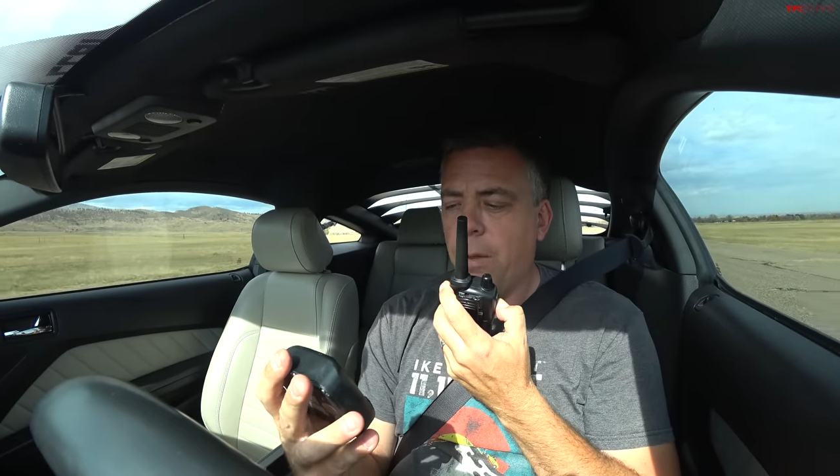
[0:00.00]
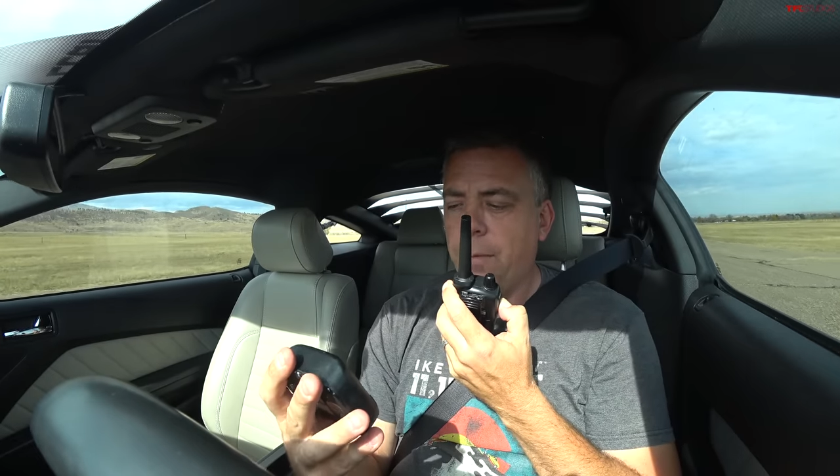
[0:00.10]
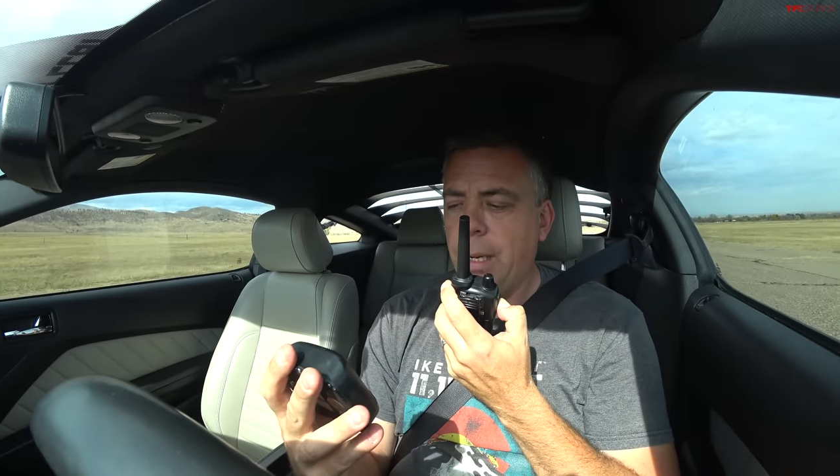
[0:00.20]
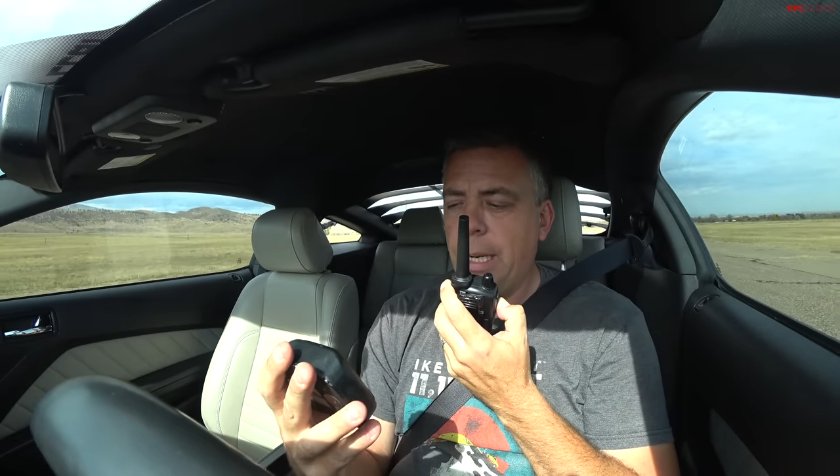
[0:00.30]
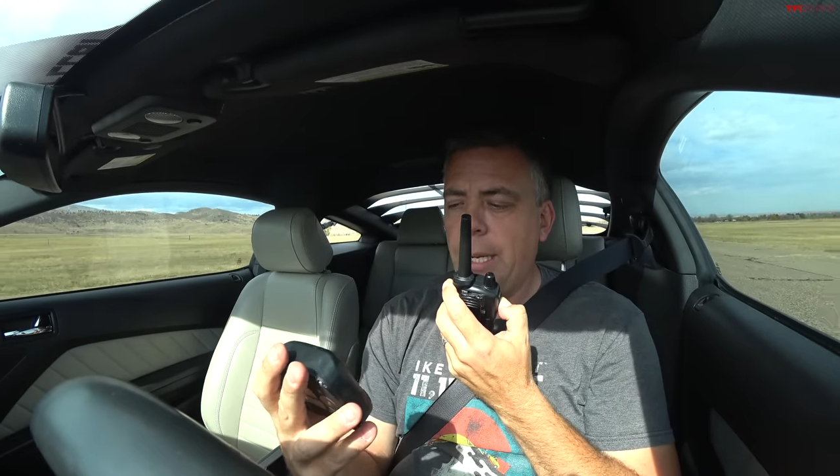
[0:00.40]

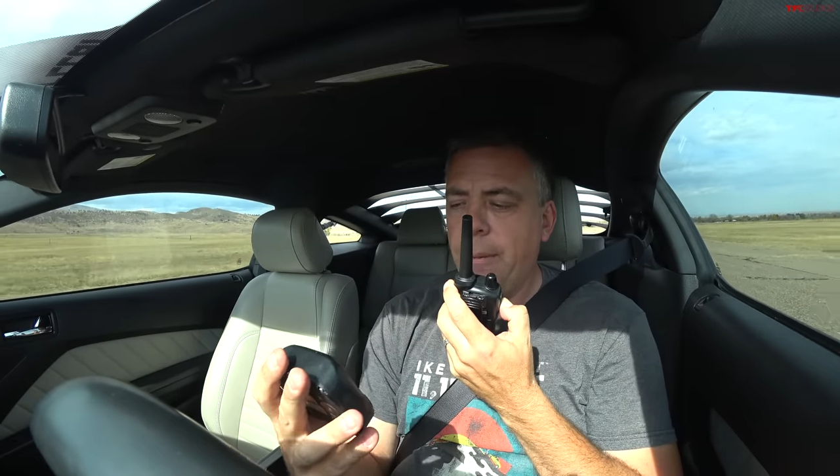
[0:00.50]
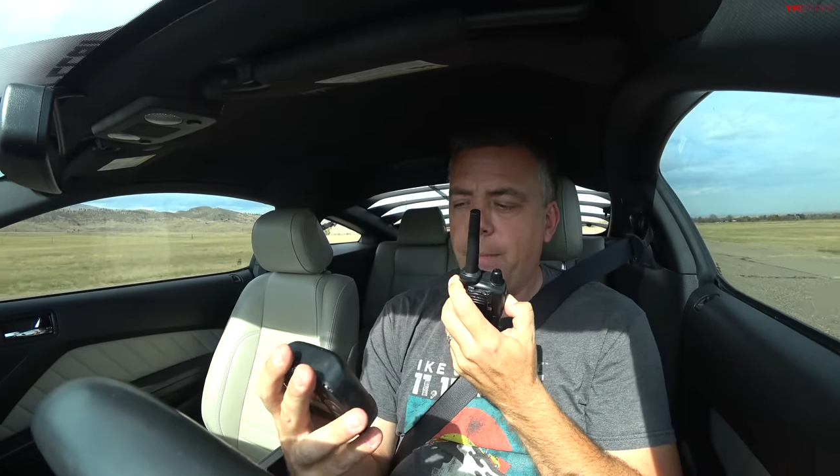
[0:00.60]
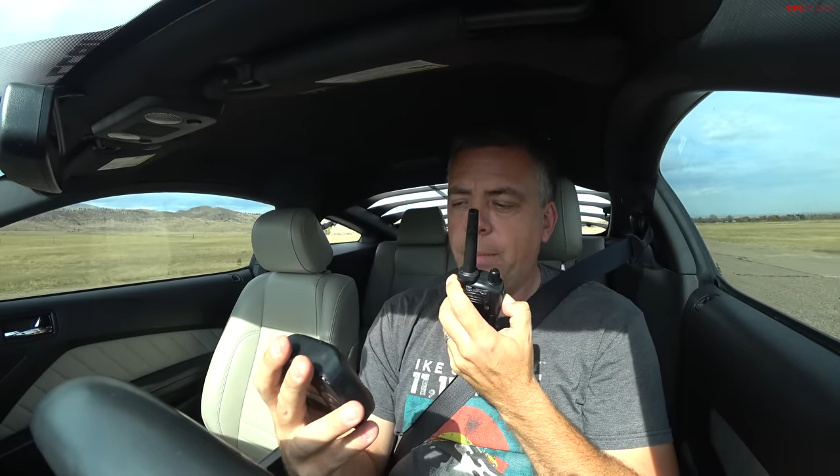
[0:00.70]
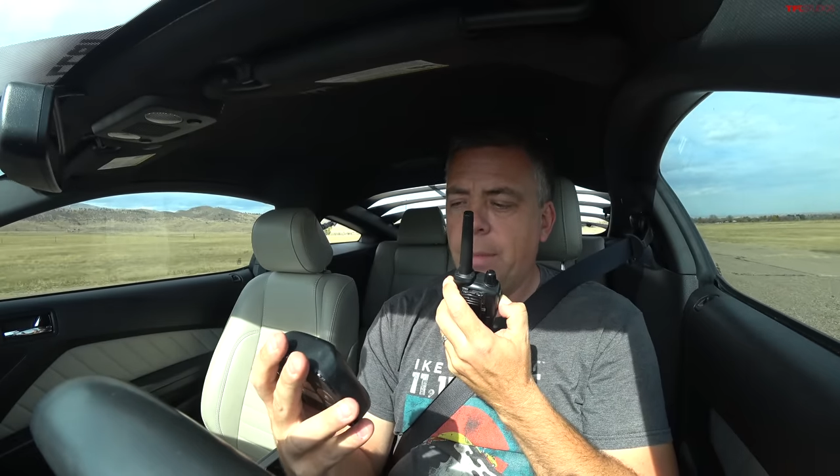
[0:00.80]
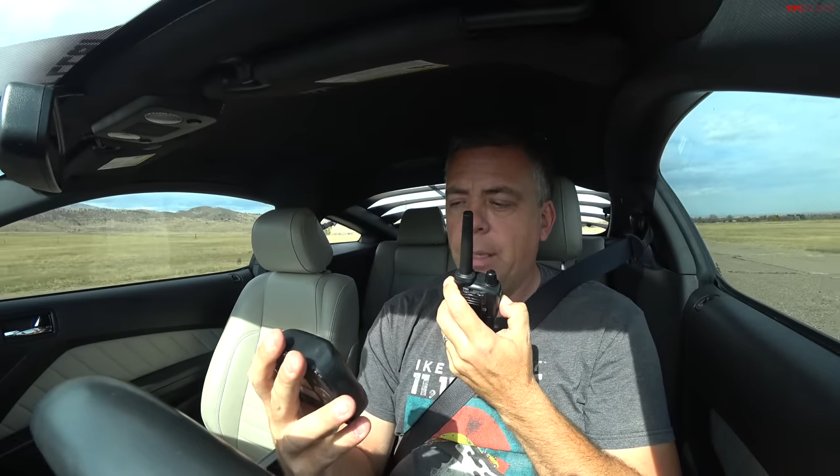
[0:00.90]
three
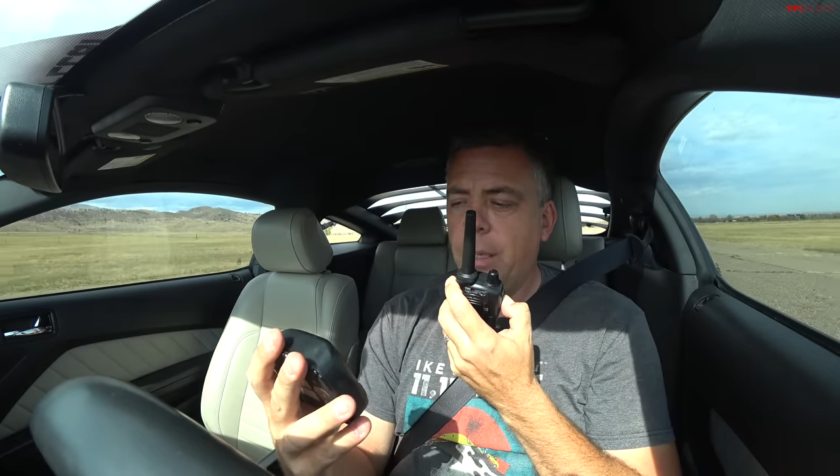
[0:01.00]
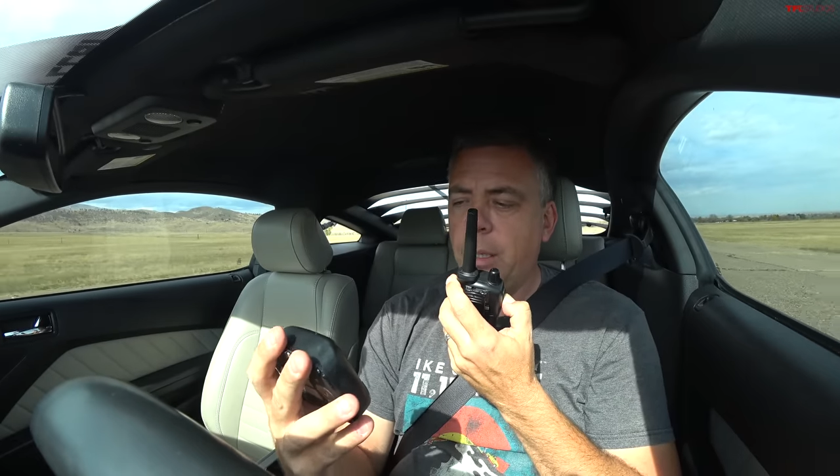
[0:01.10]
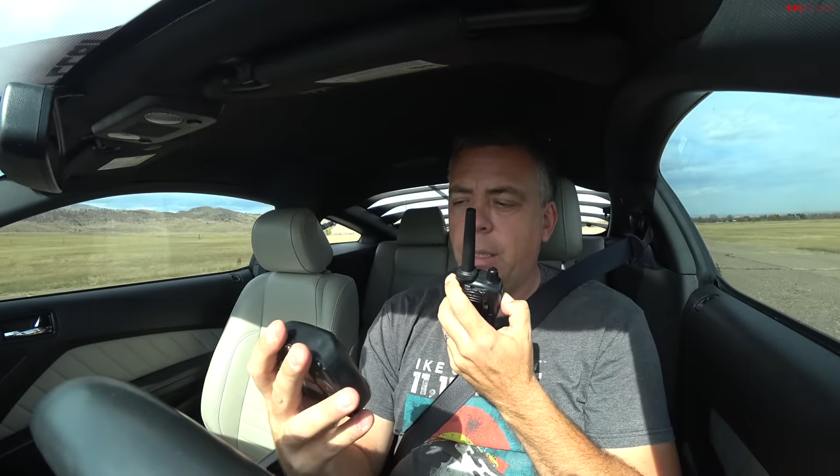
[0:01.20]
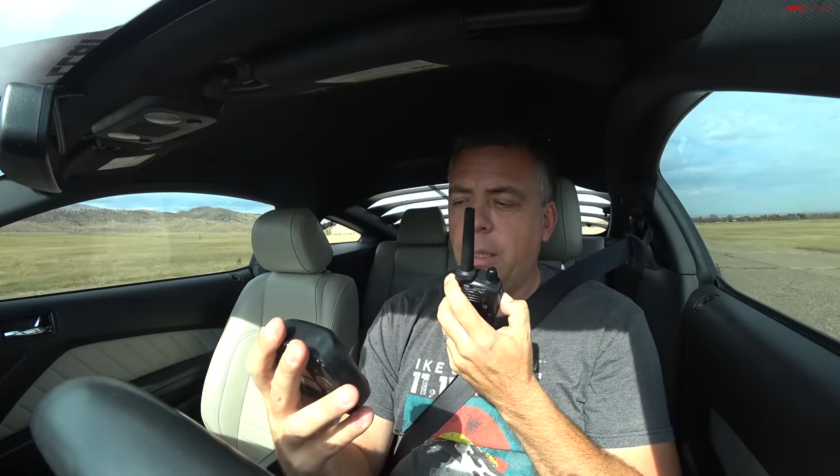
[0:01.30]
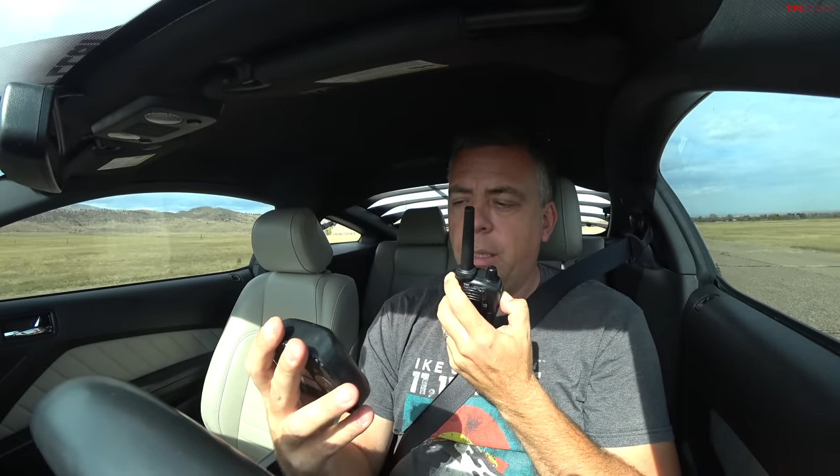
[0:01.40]

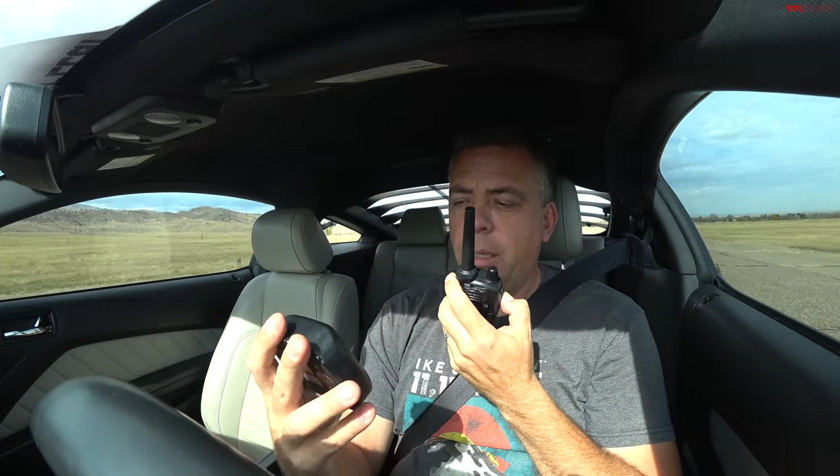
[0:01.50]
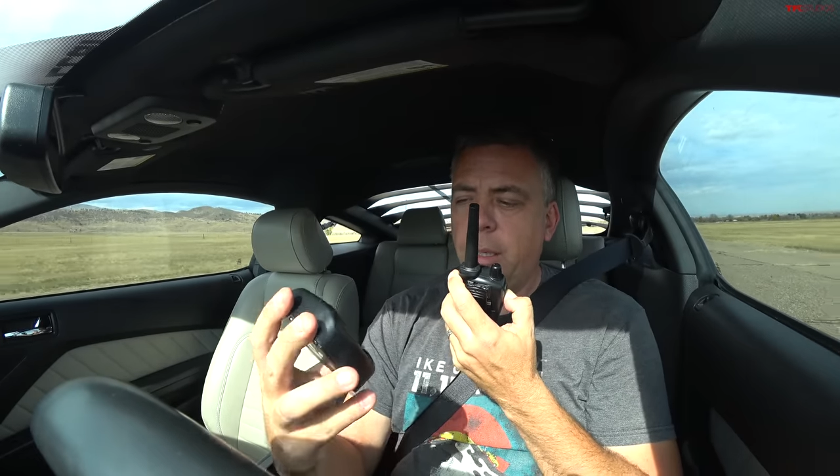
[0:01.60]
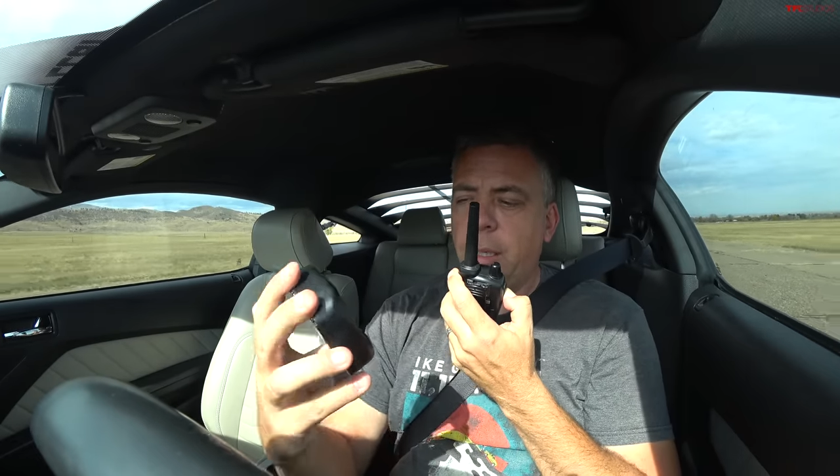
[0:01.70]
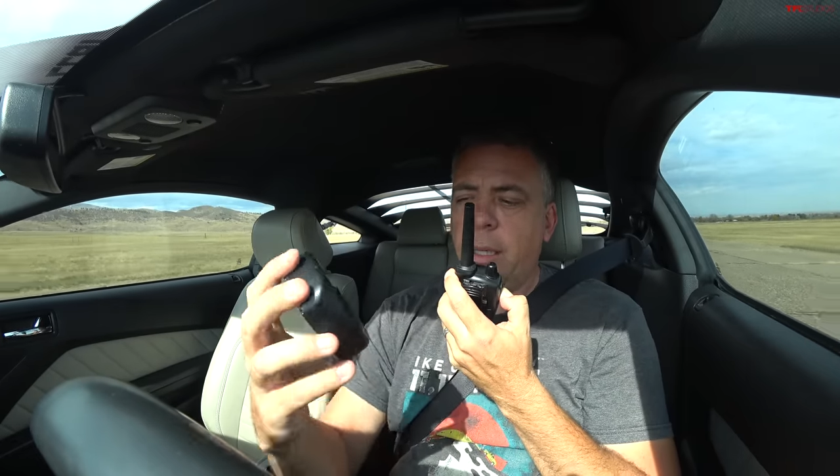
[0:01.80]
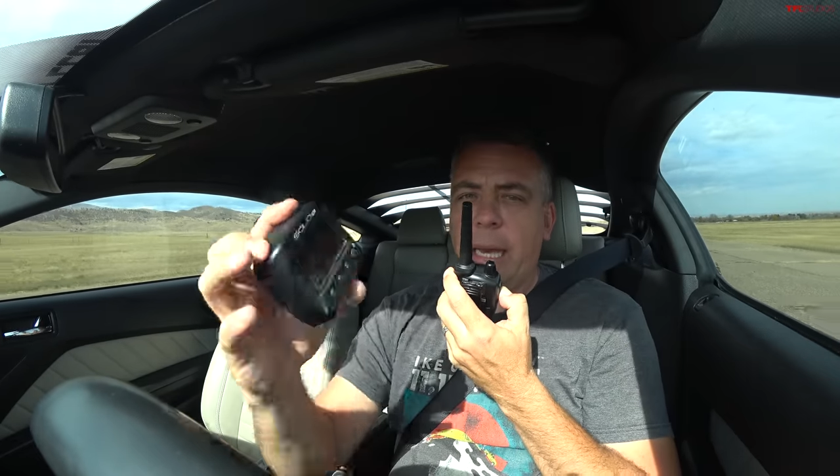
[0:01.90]

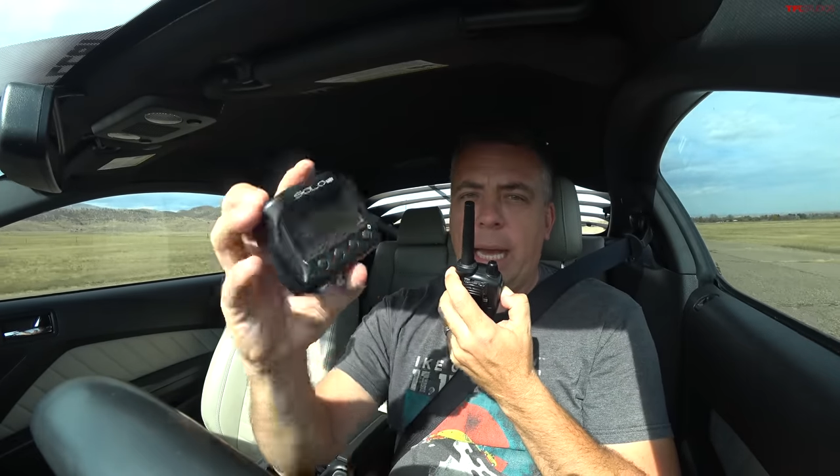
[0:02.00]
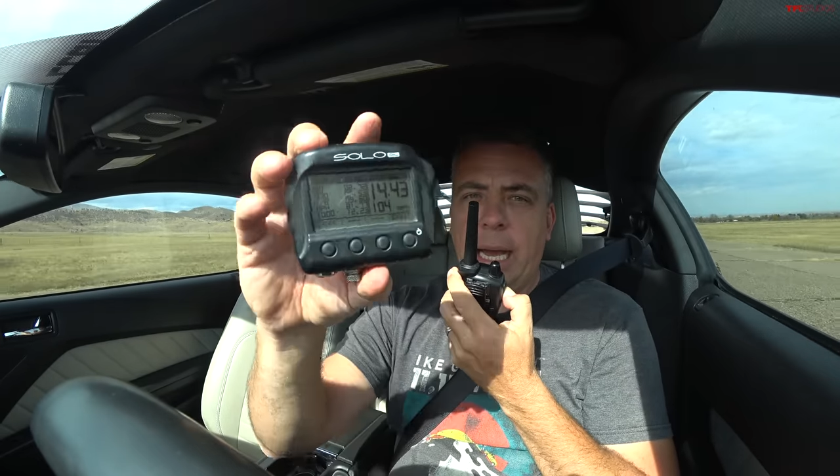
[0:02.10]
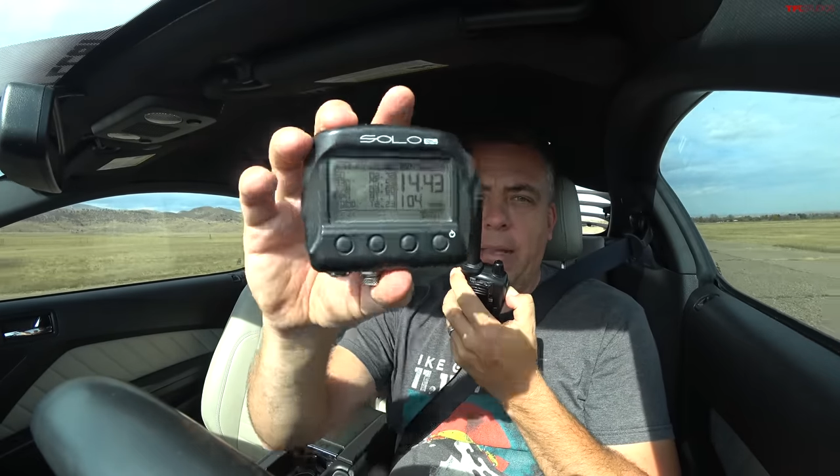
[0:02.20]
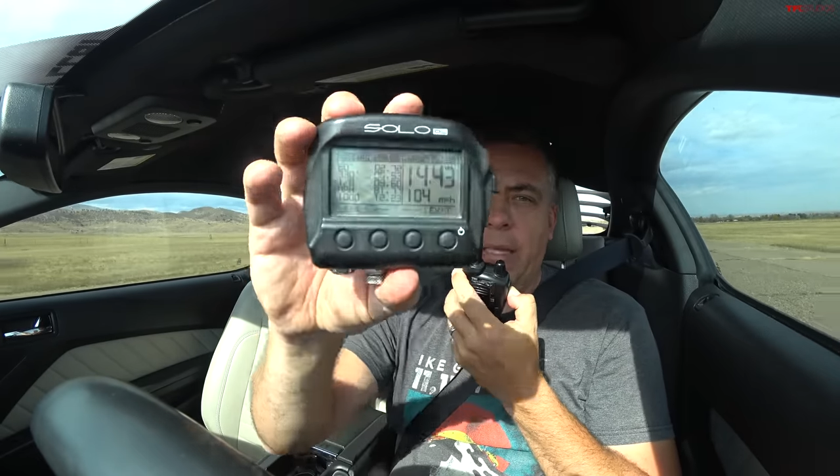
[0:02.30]
at